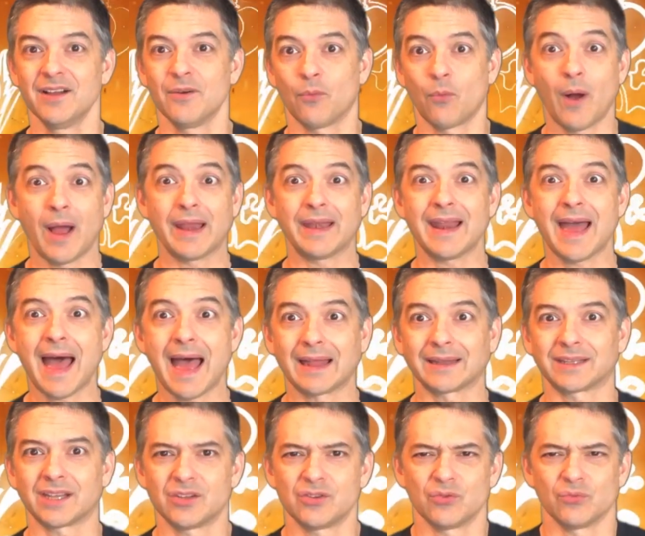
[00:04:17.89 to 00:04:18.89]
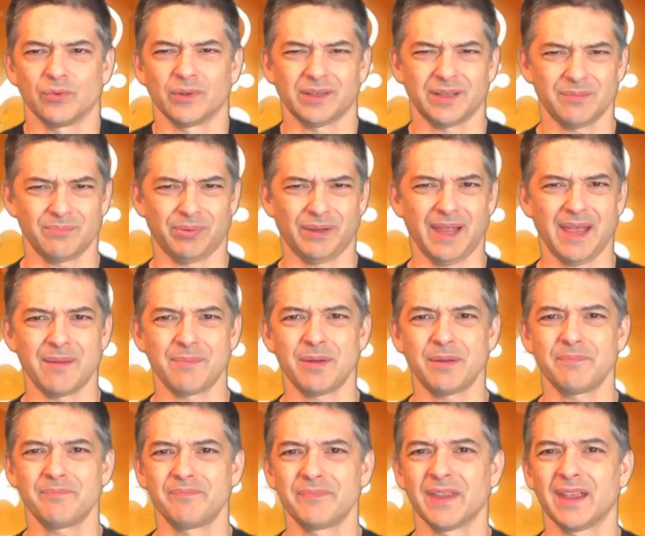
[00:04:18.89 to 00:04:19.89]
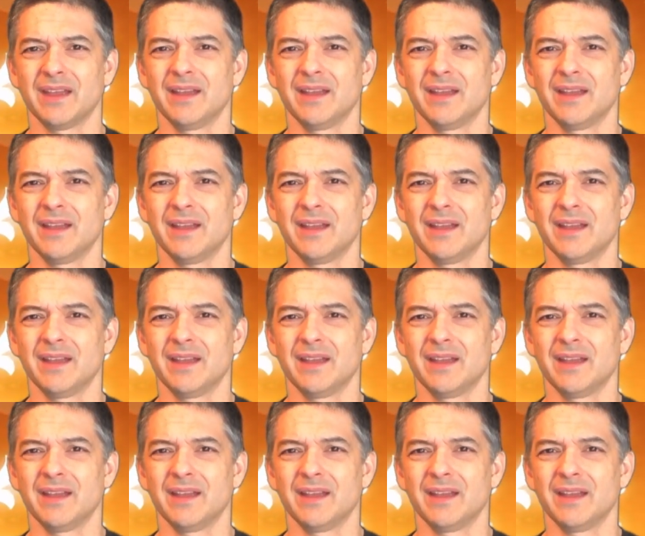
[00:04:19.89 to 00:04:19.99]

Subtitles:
Why not? Can you really blame him?